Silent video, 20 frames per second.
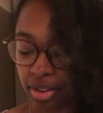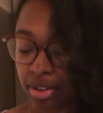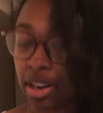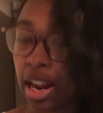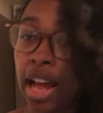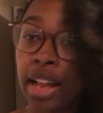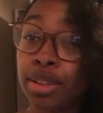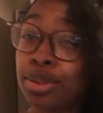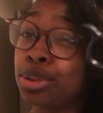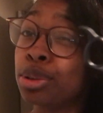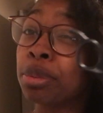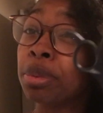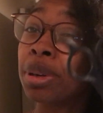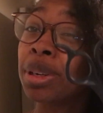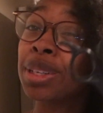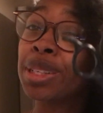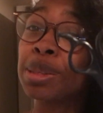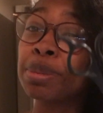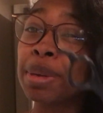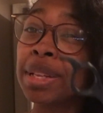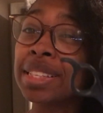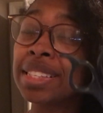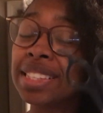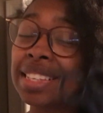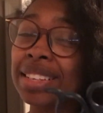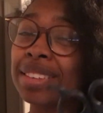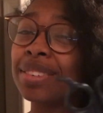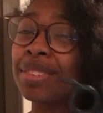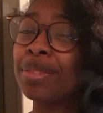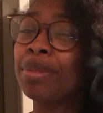They're not super
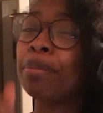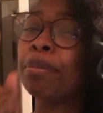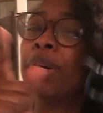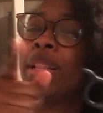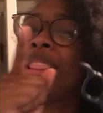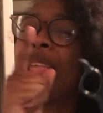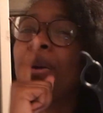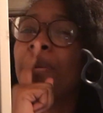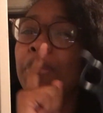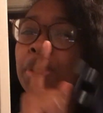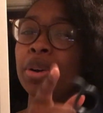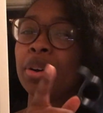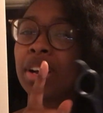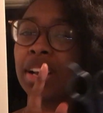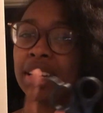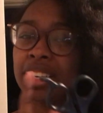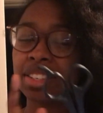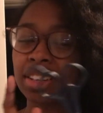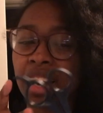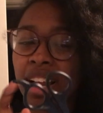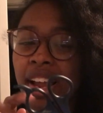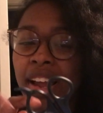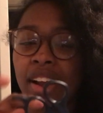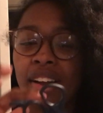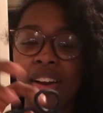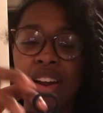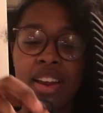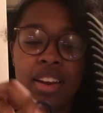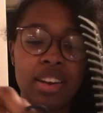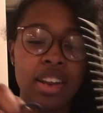expensive, but they will cut your
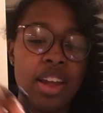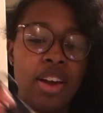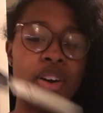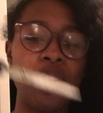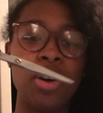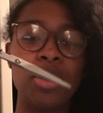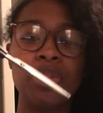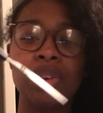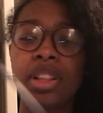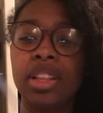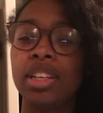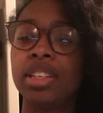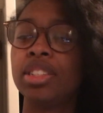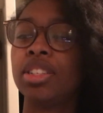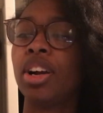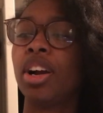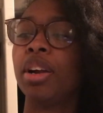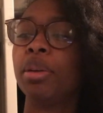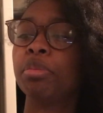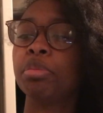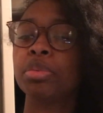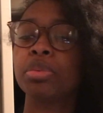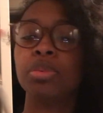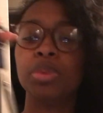hair and they are really sharp,